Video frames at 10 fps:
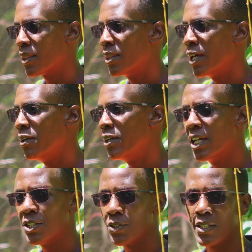The
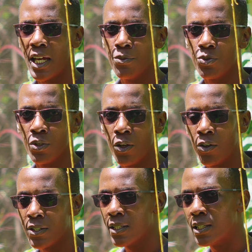irrigation times will
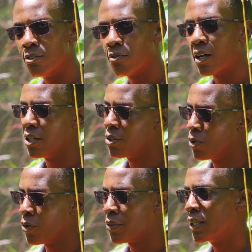constantly vary
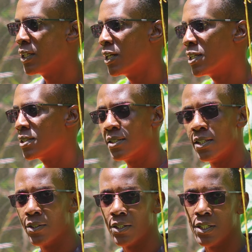throughout the year as the
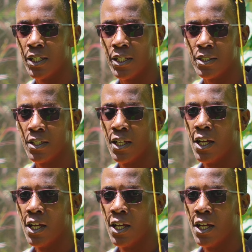seasons change.